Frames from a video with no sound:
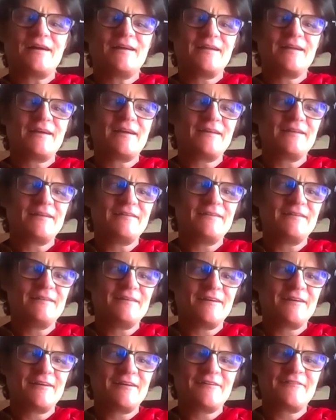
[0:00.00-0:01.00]
I had
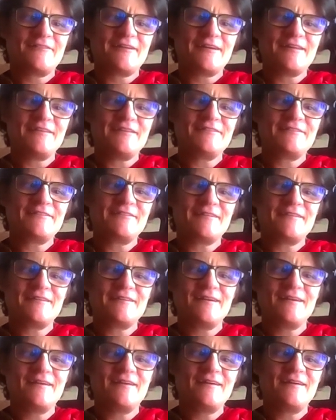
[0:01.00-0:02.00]
arranged
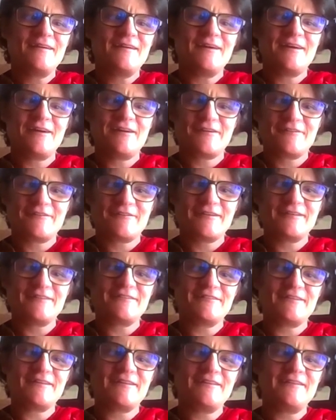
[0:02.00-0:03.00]

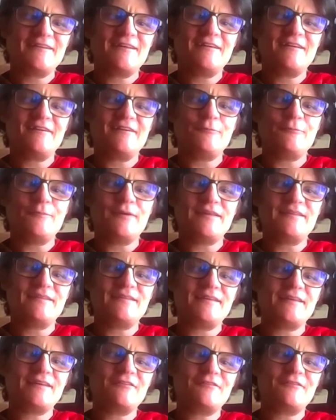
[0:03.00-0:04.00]
a
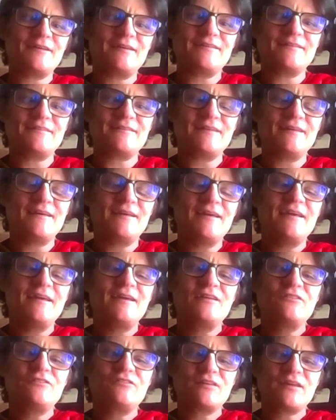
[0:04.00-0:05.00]
meeting with
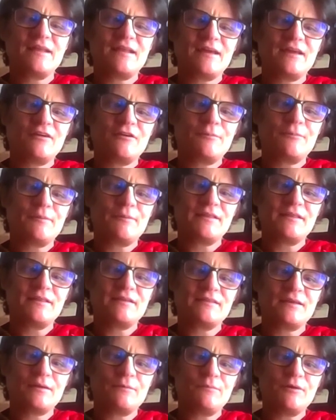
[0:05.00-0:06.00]
Srila
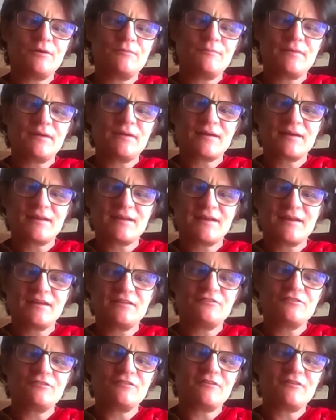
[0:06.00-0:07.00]
Gopananda Bhavan
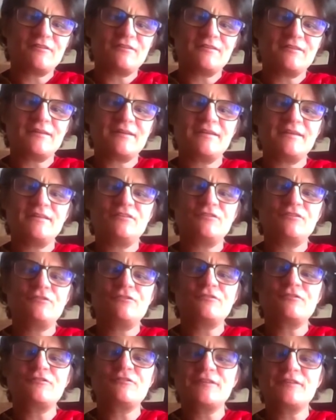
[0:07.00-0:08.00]
Maharaj and his
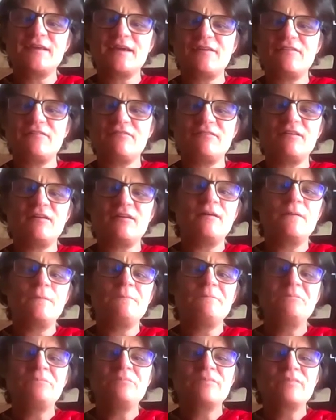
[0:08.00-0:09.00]
Gurudev,
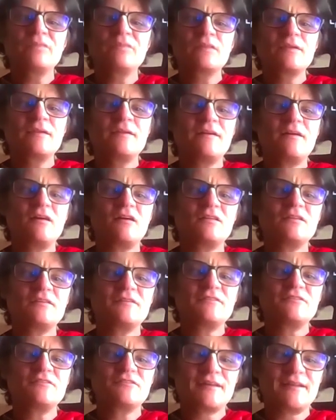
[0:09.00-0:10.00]

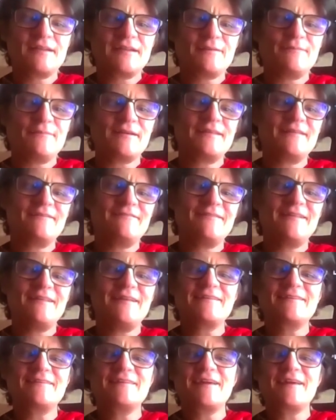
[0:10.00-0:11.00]
and Srila
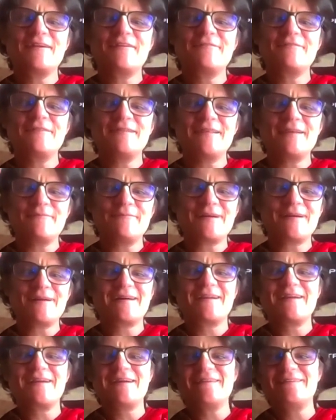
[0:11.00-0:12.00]
Bhaktivedanta Govinda
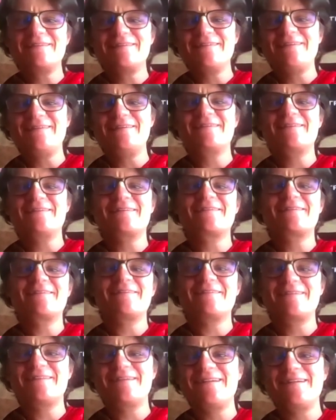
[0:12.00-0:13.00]
Maharaj is
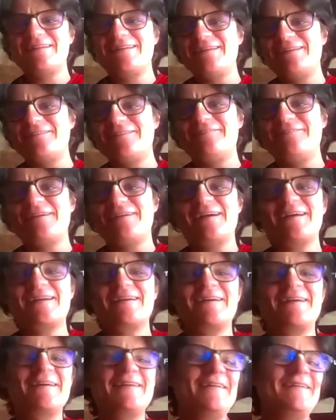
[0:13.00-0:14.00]
translated
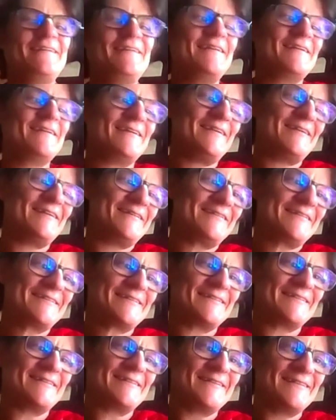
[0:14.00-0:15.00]
there in English.
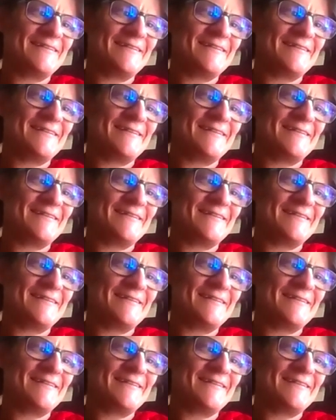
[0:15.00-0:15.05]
